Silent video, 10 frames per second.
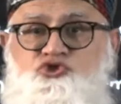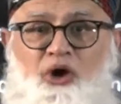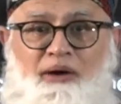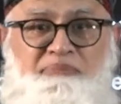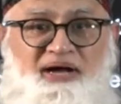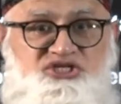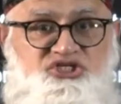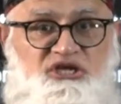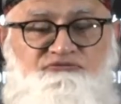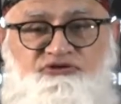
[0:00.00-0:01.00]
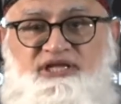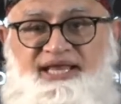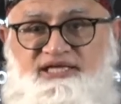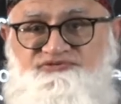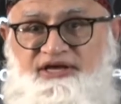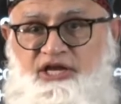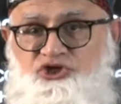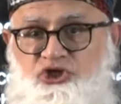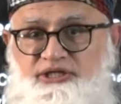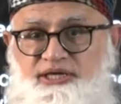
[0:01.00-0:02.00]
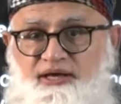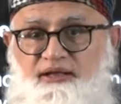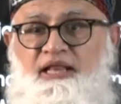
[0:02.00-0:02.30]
You are budgeting for the next financial year.